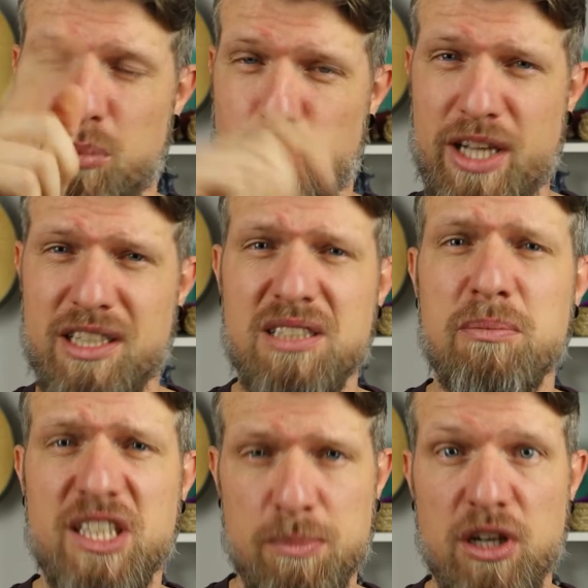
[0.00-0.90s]
practice
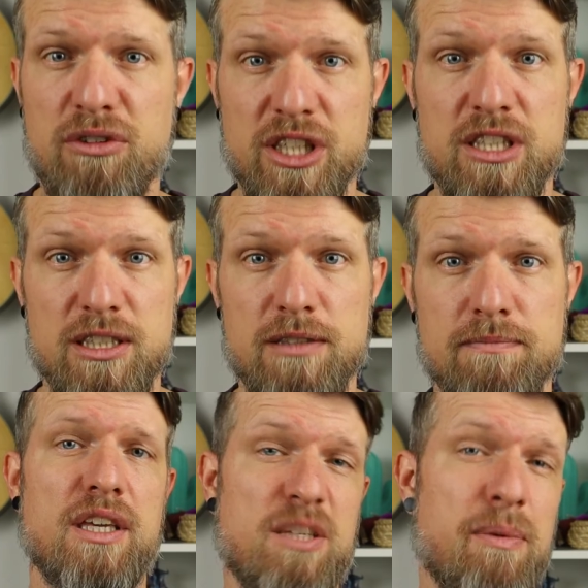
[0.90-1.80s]
makes perfect.
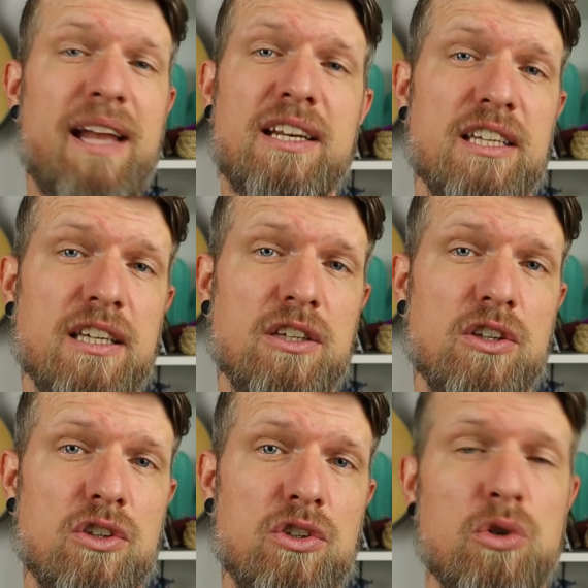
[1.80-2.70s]
Expanding
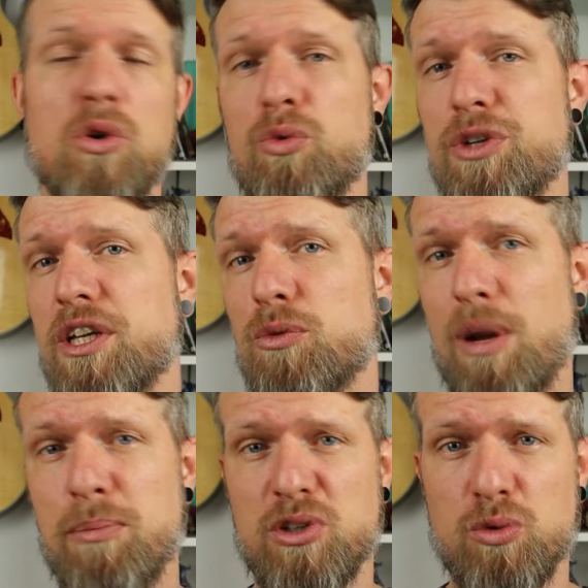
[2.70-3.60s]
your reading
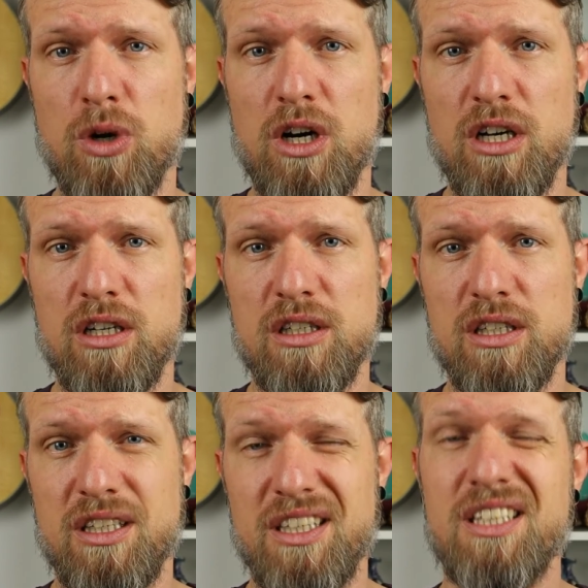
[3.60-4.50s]
repertoire
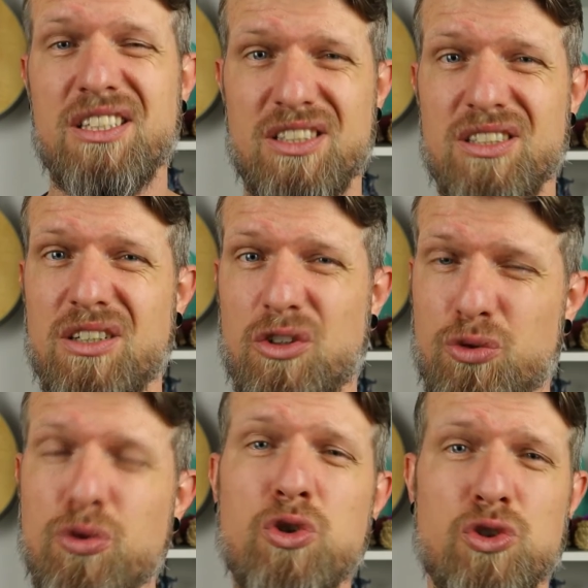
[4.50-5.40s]
is
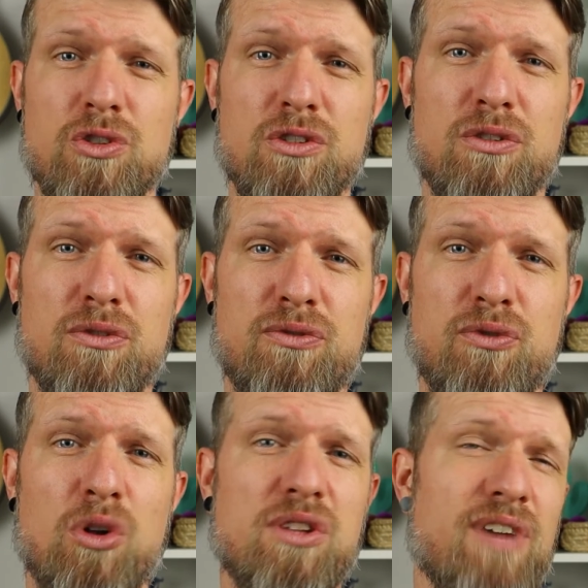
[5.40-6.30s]
crucial
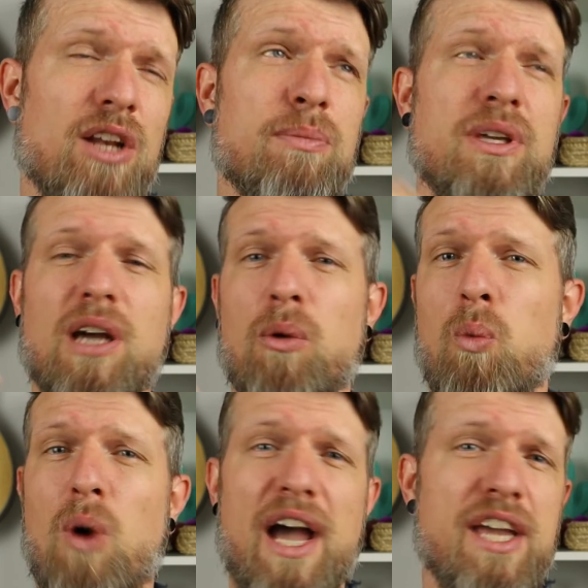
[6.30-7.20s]
for developing a
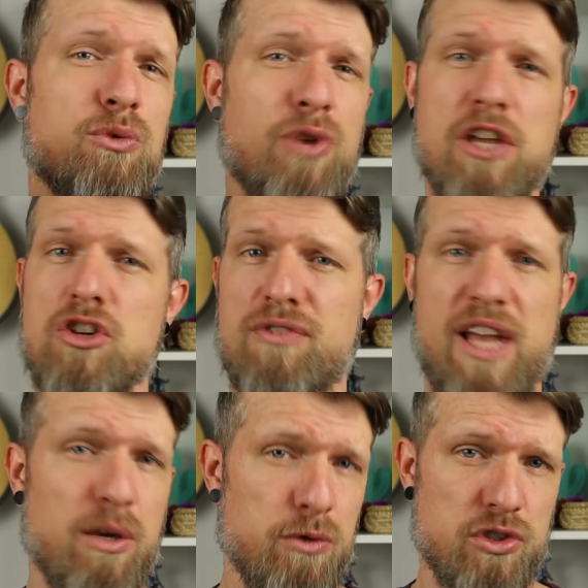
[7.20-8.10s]
wide range of
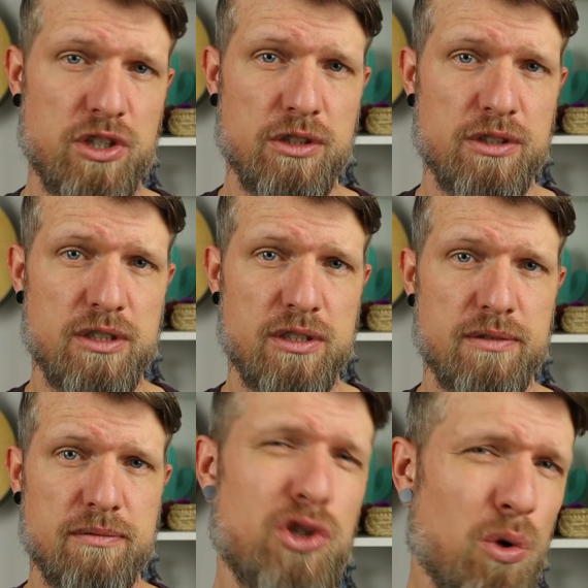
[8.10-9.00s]
language skills.
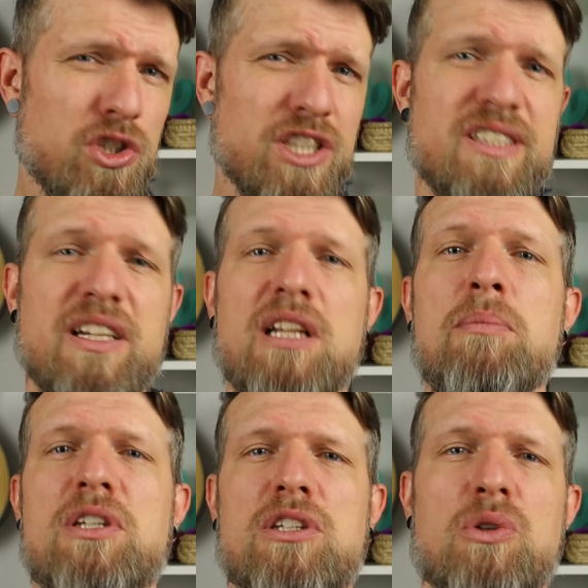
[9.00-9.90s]
Don't just
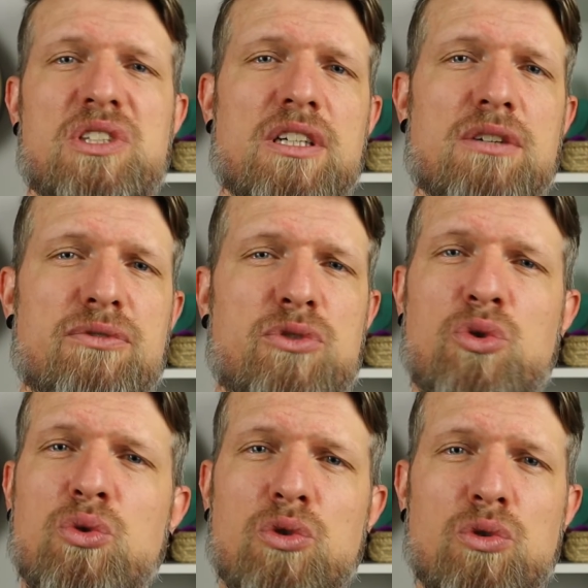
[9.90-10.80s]
limit yourself
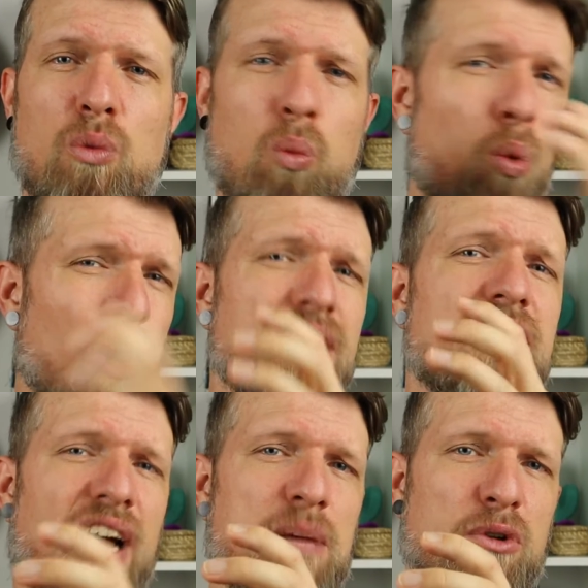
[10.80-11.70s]
to one
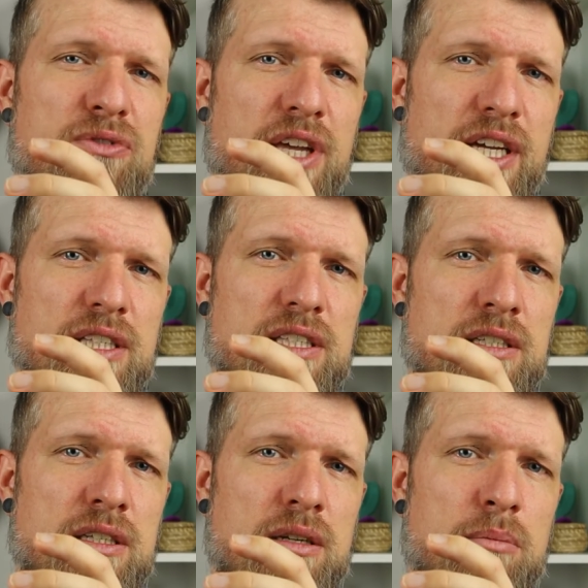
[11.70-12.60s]
type of text,
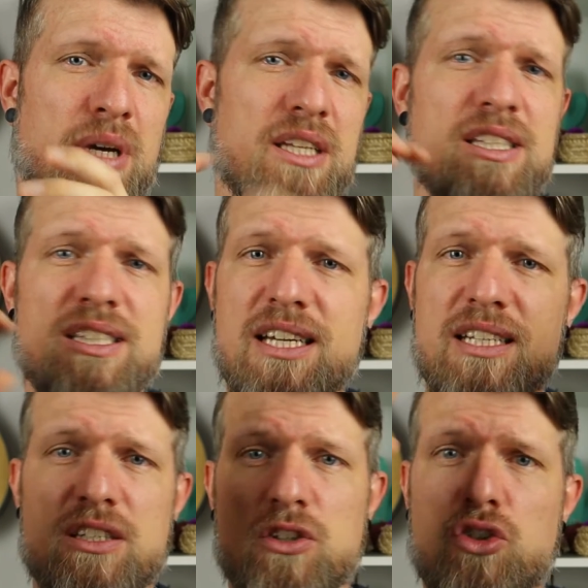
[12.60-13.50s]
but
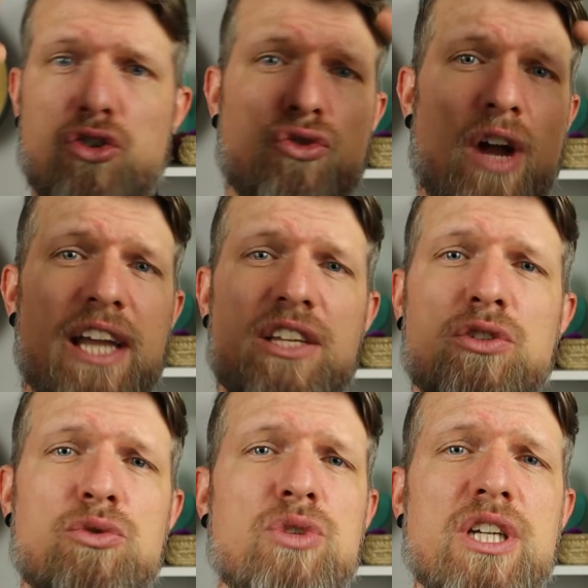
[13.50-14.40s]
instead try
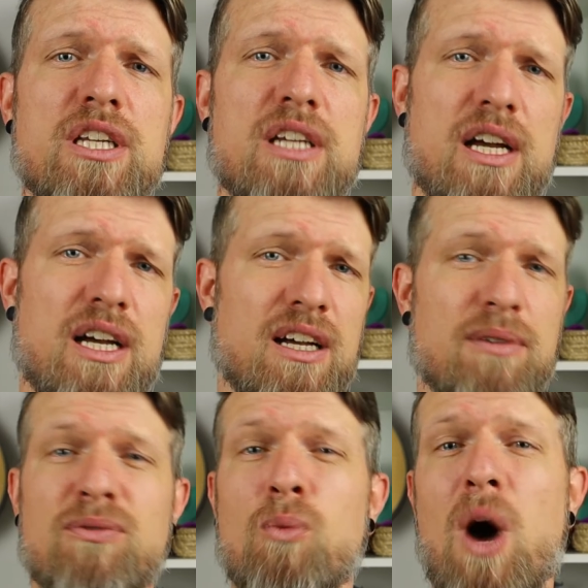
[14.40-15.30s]
to read a
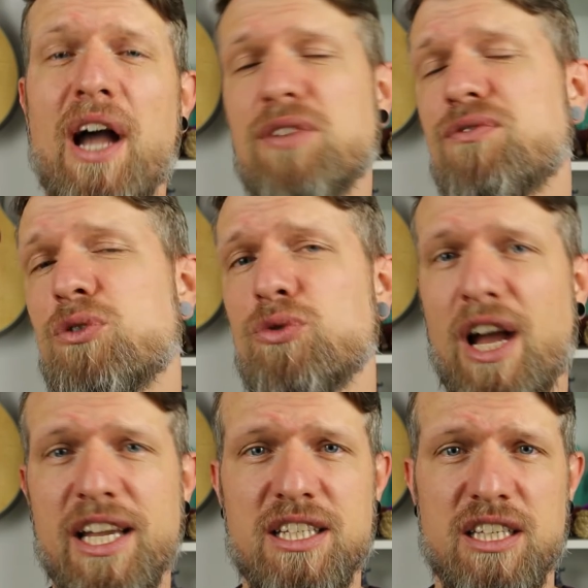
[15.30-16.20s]
wide
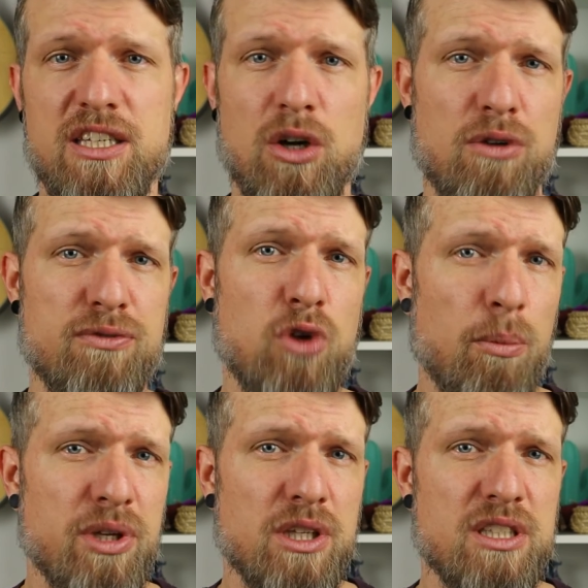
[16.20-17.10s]
variety of
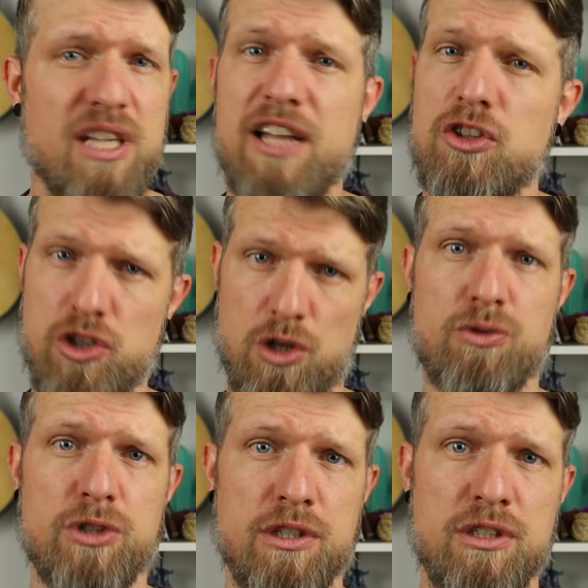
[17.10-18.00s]
topics and
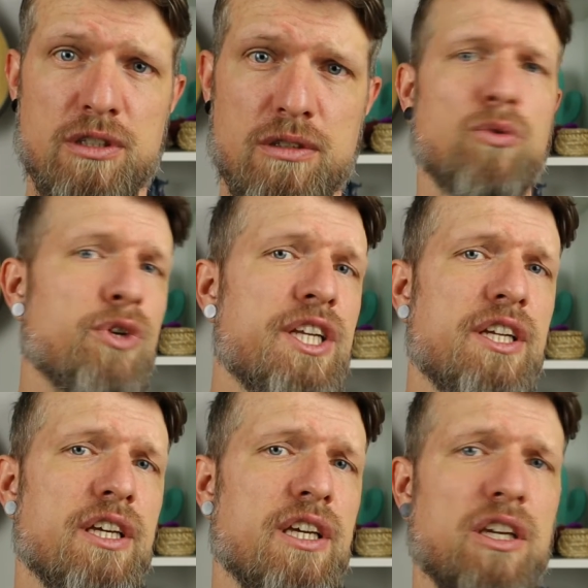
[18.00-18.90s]
genres.
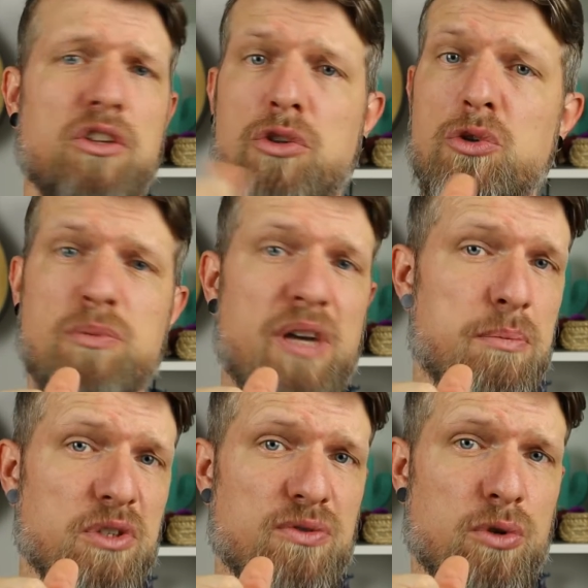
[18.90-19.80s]
Reading
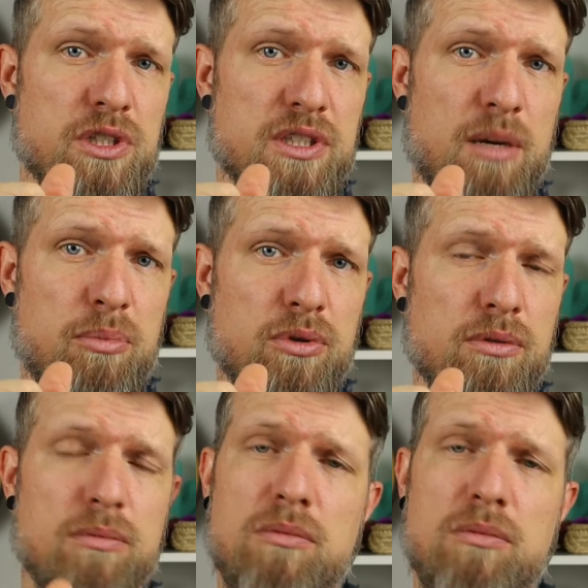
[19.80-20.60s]
newspapers, for example,